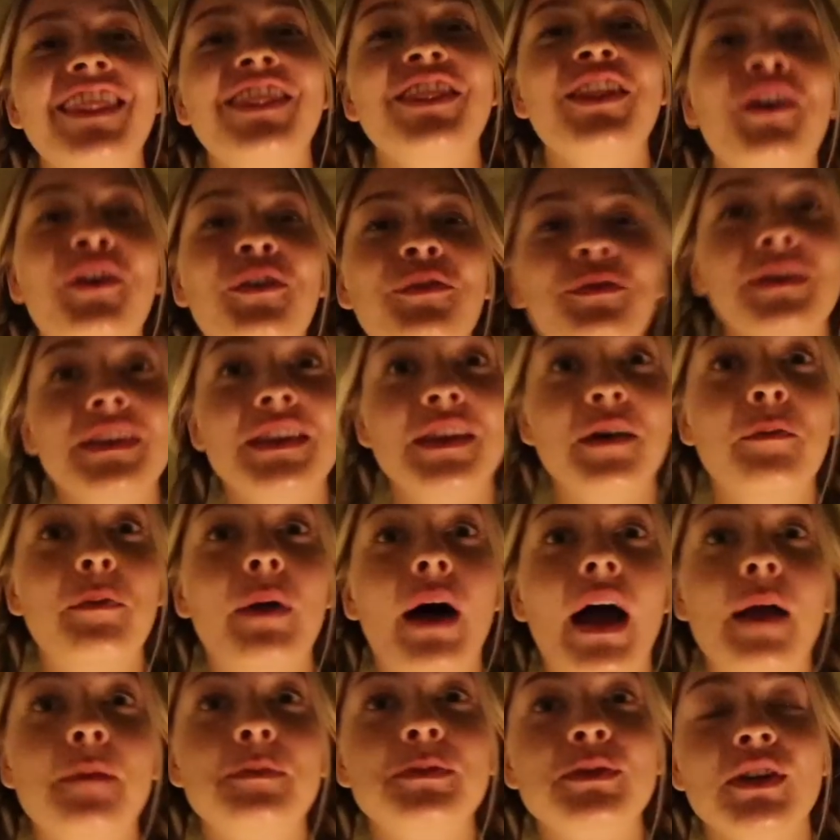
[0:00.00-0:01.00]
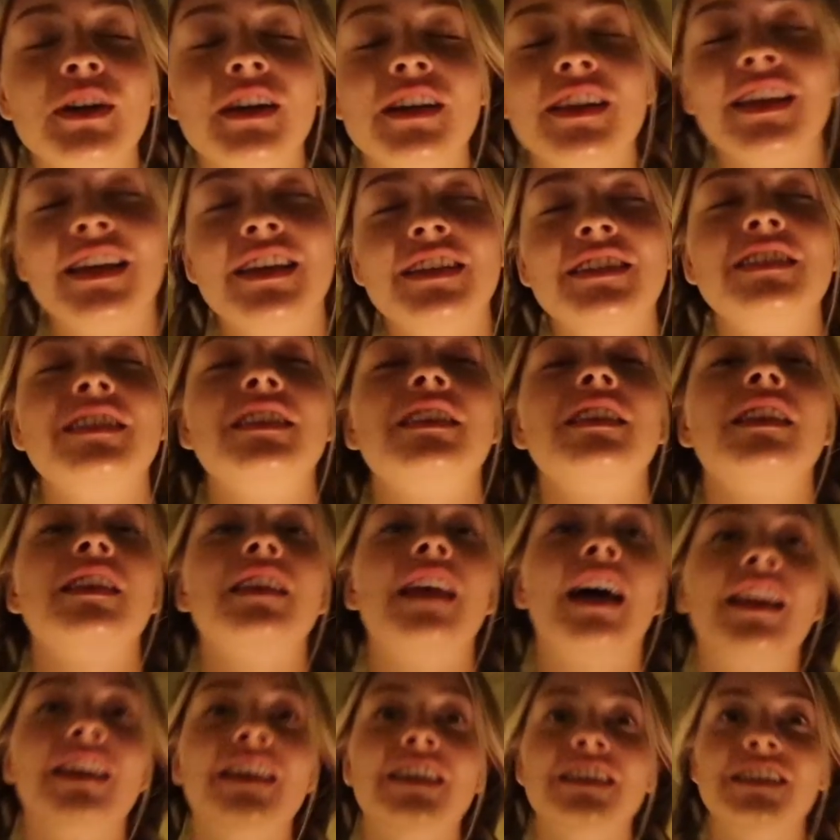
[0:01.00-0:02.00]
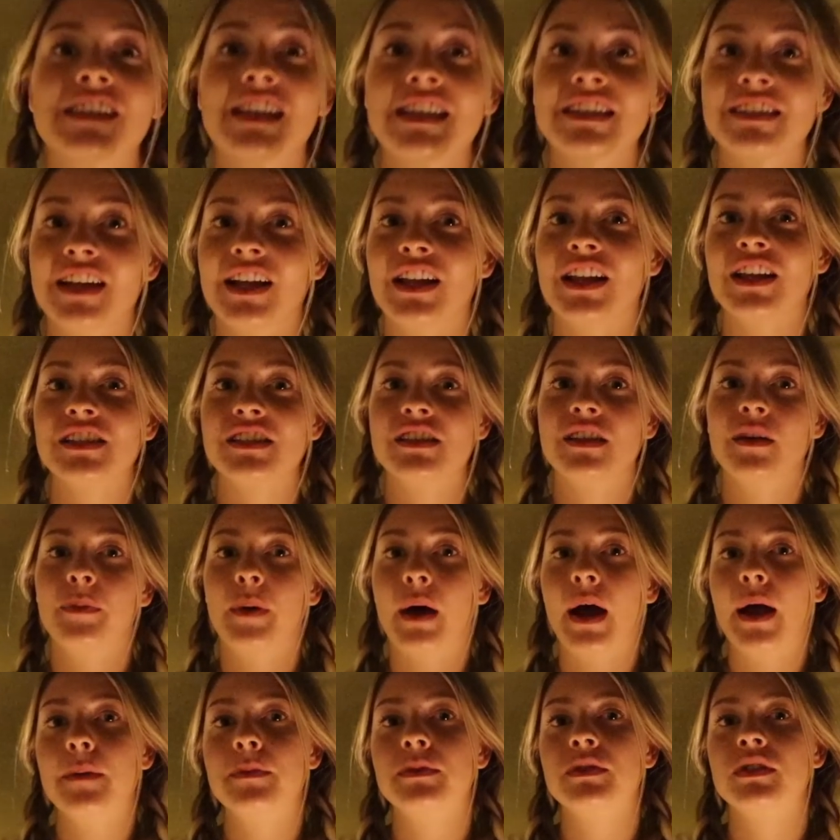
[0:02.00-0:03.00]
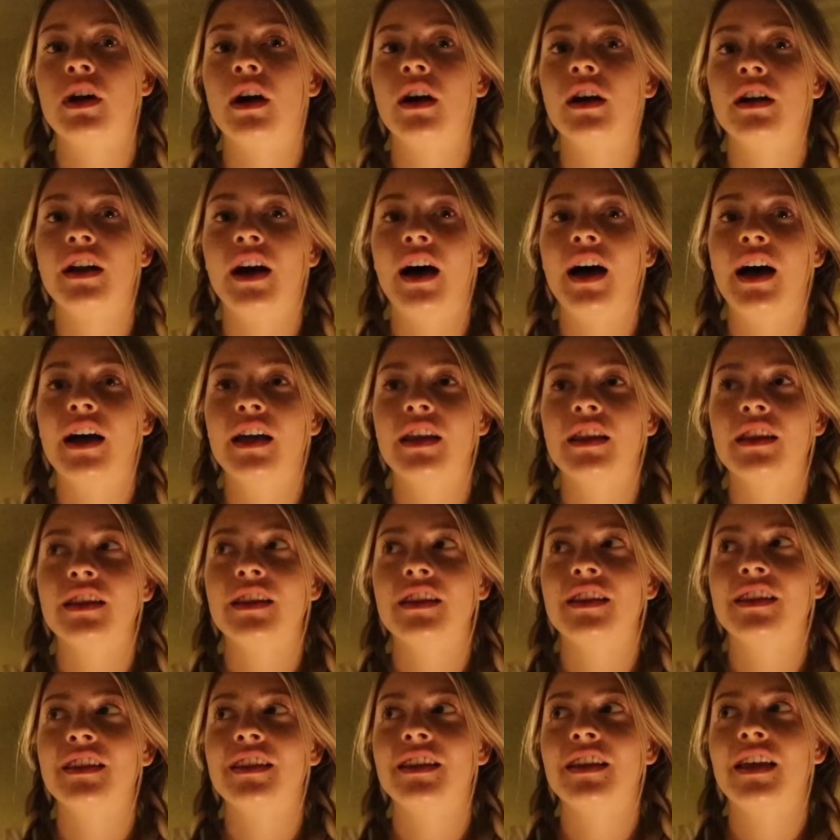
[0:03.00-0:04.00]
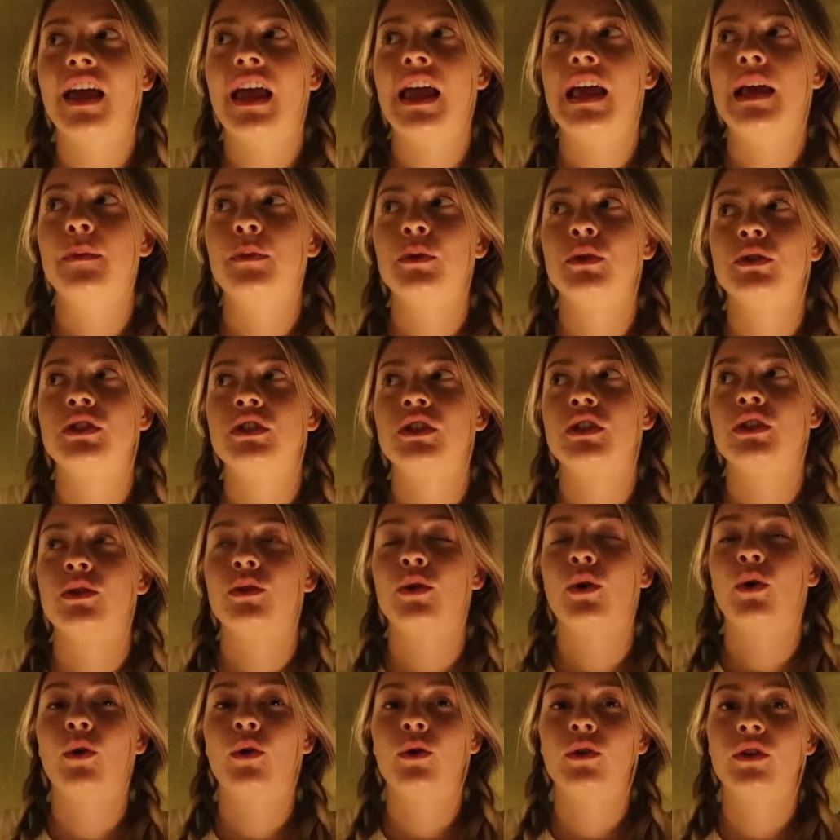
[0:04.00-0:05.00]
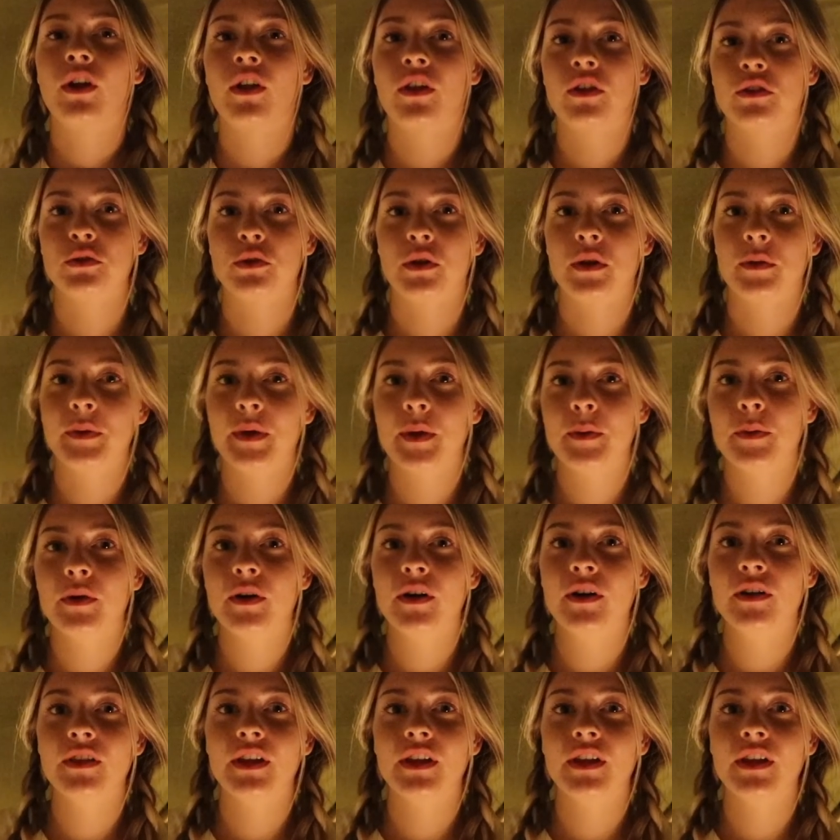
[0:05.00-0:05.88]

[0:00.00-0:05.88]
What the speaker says: the pipes are, at least they tell us the pipes are not able to hold all the toilet paper.